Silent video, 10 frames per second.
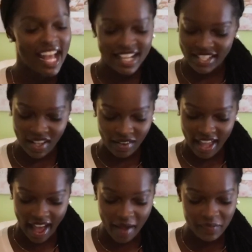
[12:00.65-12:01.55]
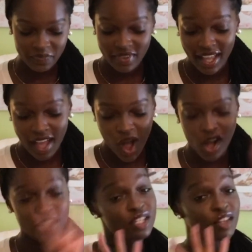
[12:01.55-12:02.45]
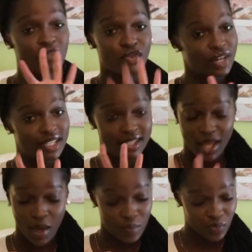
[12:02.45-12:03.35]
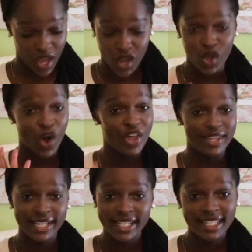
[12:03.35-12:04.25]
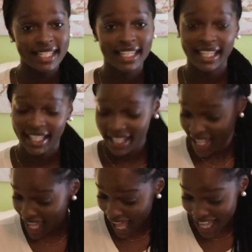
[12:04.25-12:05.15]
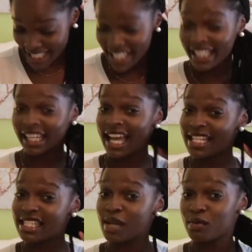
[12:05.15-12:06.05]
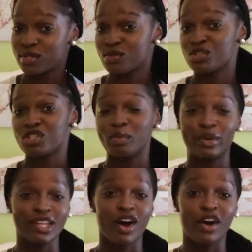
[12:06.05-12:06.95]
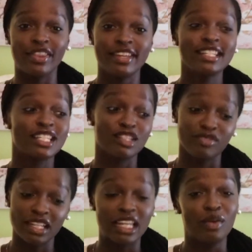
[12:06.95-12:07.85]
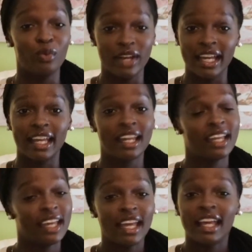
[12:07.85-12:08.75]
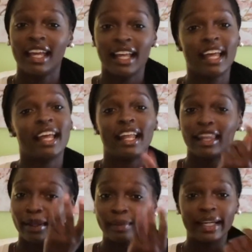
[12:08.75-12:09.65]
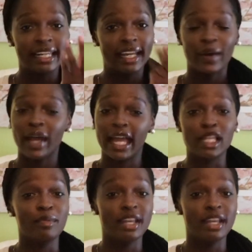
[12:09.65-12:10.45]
So yeah, on to the fourth step. And y'all, I said the last step was crucial, but y'all, this is really what the money, okay, the